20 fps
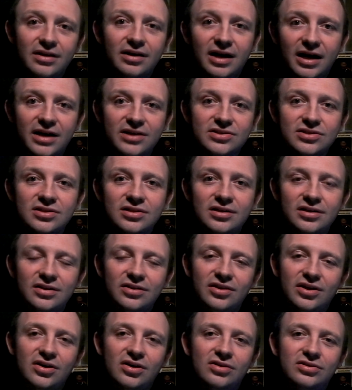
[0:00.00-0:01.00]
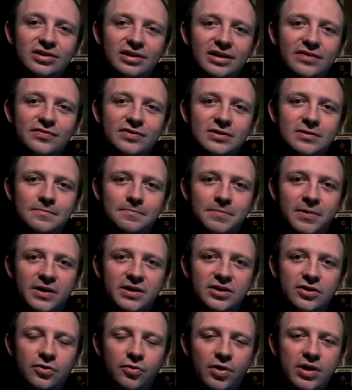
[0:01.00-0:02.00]
as they are delivered by
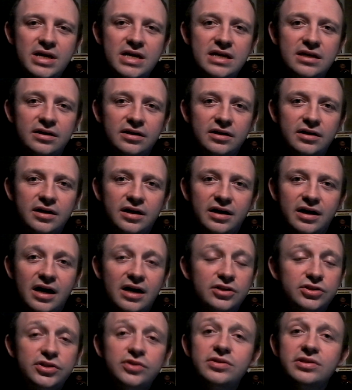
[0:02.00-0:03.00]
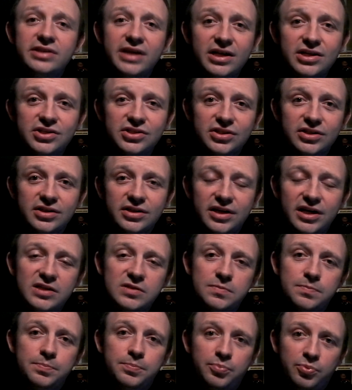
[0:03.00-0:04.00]
Craig. Judi Dench
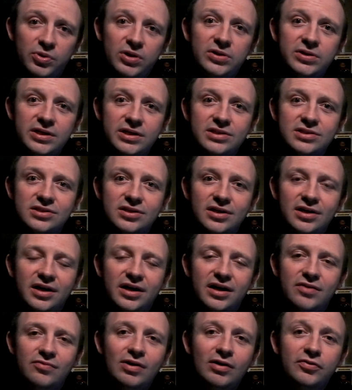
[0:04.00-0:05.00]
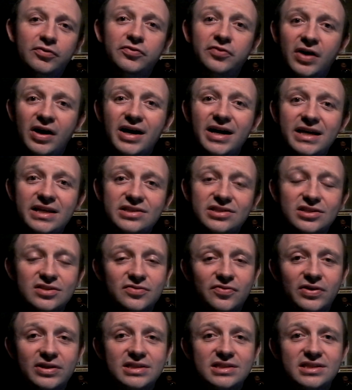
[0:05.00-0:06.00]
is brilliant. Ralph Fiennes is
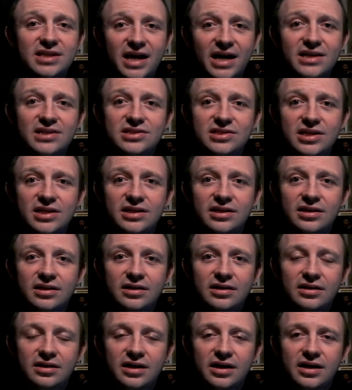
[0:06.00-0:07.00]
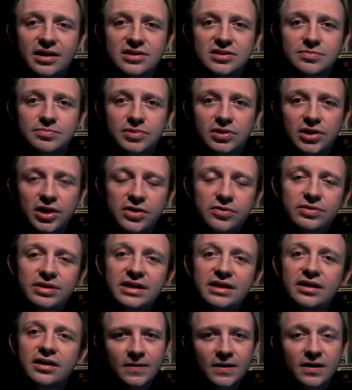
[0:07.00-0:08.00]
fantastic as
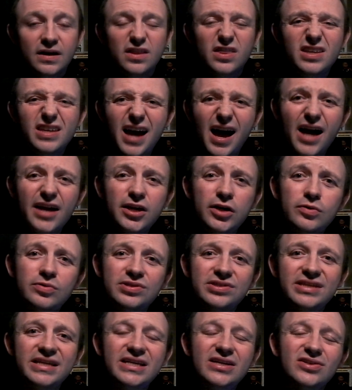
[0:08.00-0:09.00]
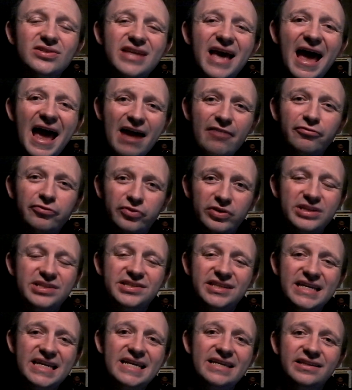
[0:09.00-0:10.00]
Maloney. The guy who steals every
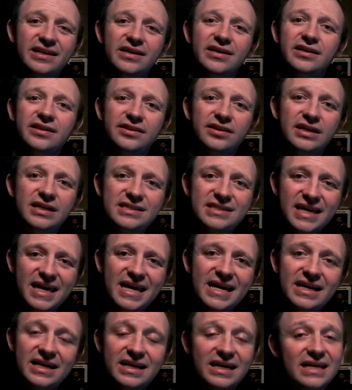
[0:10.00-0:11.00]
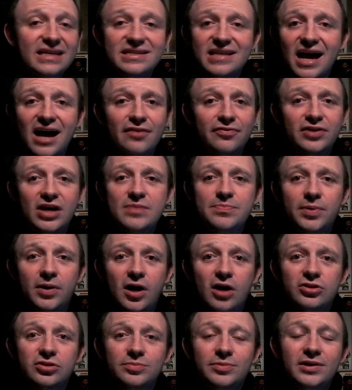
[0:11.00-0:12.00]
scene that he's in is Javier
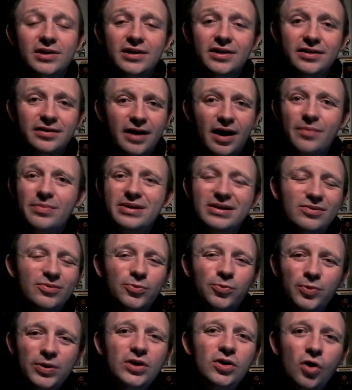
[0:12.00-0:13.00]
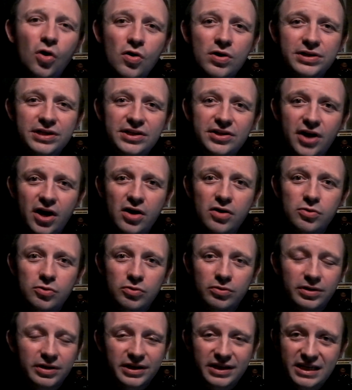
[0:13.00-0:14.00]
Bardem. I mean, we already
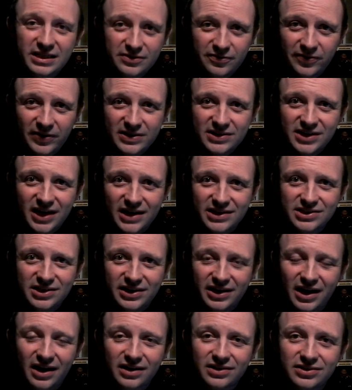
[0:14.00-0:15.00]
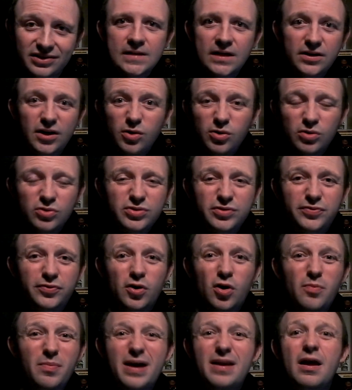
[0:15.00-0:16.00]
know he's a fantastic actor. No Country
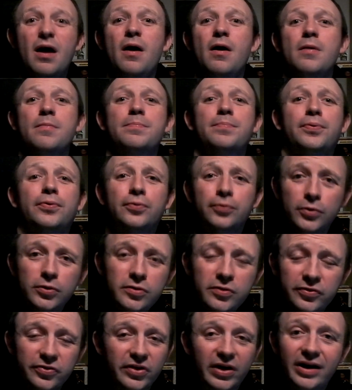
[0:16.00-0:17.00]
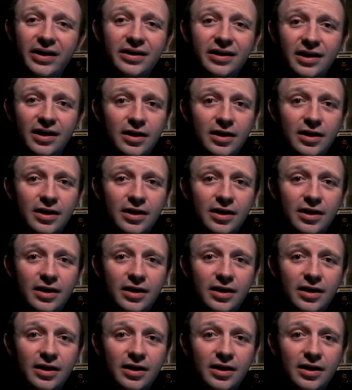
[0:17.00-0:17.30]
for Old Men proves that,